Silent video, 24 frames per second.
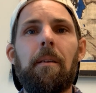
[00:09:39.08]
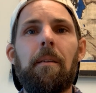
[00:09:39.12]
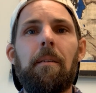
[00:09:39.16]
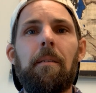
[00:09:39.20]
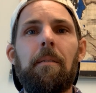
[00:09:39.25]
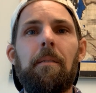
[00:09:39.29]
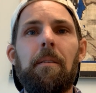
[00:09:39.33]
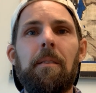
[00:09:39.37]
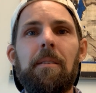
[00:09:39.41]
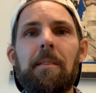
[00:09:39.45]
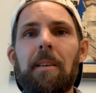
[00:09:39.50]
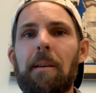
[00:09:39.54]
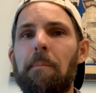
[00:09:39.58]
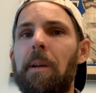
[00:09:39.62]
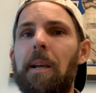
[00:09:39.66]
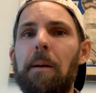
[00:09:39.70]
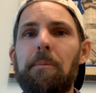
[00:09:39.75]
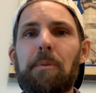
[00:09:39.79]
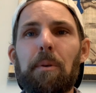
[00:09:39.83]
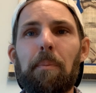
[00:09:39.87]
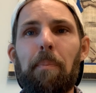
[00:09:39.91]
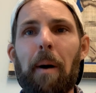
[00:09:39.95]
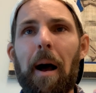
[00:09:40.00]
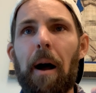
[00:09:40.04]
This thing
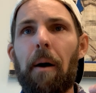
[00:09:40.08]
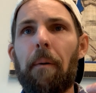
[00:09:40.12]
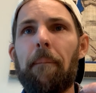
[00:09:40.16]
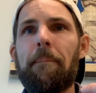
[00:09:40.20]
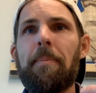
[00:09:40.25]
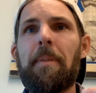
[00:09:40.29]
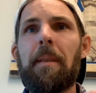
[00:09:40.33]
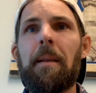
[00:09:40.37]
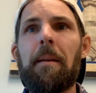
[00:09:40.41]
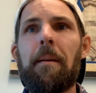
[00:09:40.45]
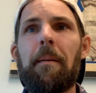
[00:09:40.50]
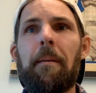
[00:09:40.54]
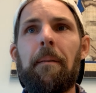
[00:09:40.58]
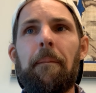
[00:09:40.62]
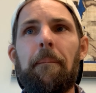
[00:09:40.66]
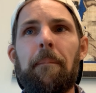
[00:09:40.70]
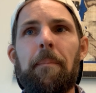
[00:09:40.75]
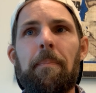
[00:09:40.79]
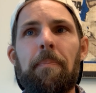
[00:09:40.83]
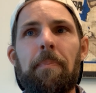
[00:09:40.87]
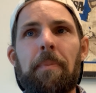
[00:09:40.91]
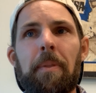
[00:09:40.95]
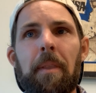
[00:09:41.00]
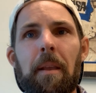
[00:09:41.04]
becomes about
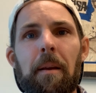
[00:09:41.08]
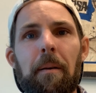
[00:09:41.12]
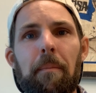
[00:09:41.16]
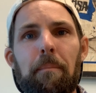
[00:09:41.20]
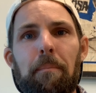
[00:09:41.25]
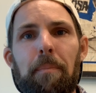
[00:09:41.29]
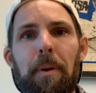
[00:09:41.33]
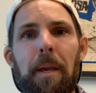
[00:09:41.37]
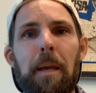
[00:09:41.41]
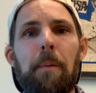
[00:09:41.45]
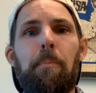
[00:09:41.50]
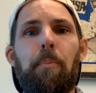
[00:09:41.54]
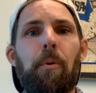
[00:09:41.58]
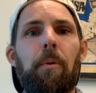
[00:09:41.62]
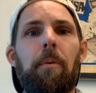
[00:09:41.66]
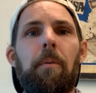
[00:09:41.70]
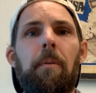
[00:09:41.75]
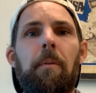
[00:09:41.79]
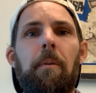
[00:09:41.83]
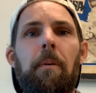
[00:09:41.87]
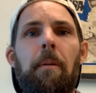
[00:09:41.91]
people.